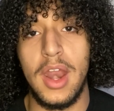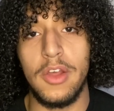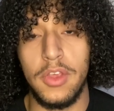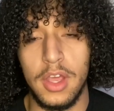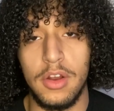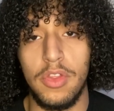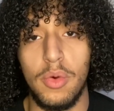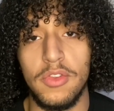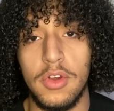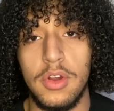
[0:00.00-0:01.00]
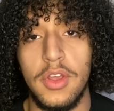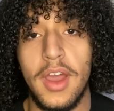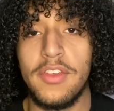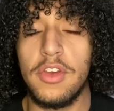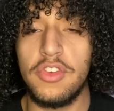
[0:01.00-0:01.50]
at the end of the winter, you
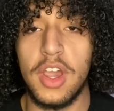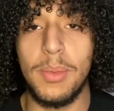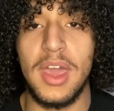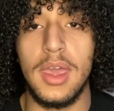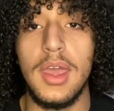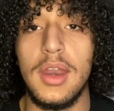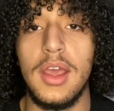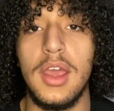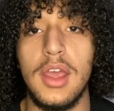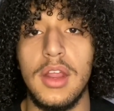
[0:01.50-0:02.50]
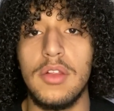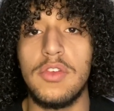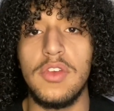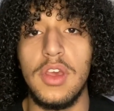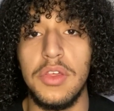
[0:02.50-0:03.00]
guys can check back in and
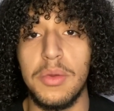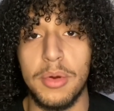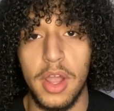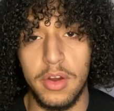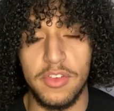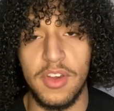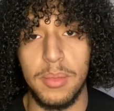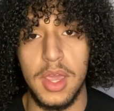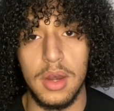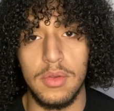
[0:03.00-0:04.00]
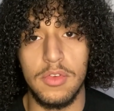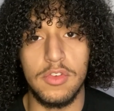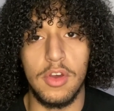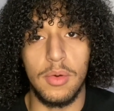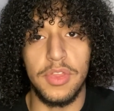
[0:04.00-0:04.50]
see the progress I made.
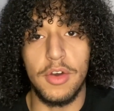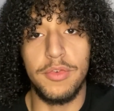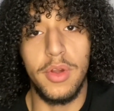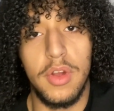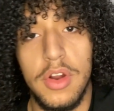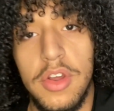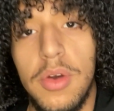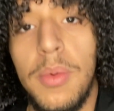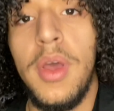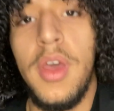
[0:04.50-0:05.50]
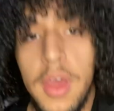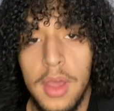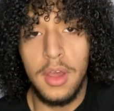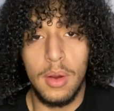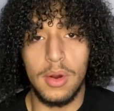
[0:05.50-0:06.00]
So without further ado,
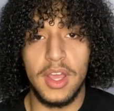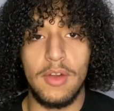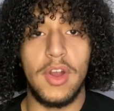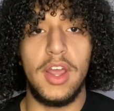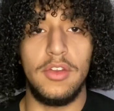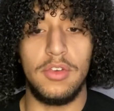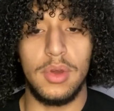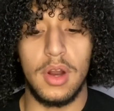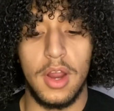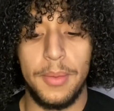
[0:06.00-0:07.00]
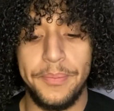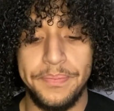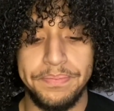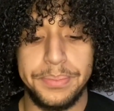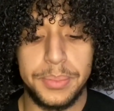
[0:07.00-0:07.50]
we're going to get right into it, all right?
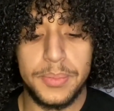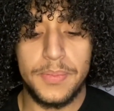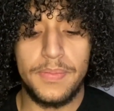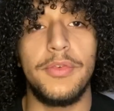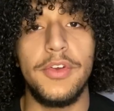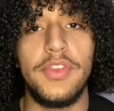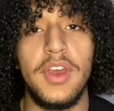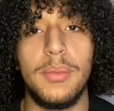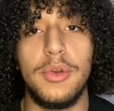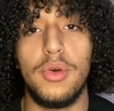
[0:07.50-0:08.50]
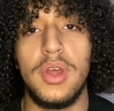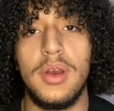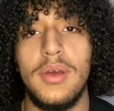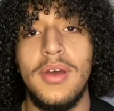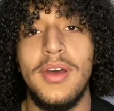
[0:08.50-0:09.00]
First thing I'm
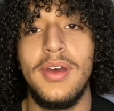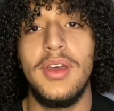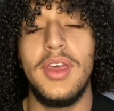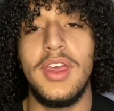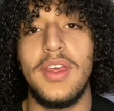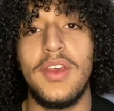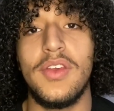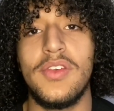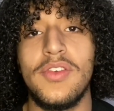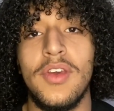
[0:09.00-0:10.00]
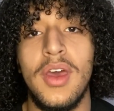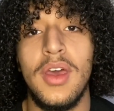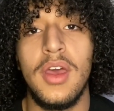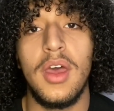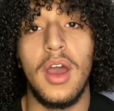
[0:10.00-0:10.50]
doing is
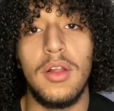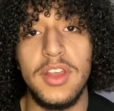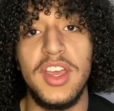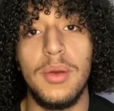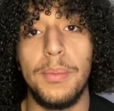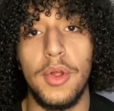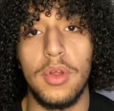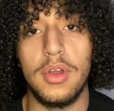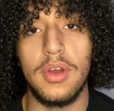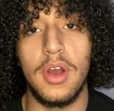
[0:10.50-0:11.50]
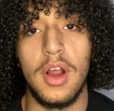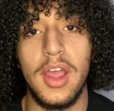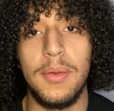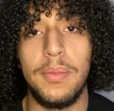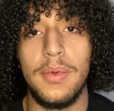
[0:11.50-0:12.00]
a clean bulk, all right?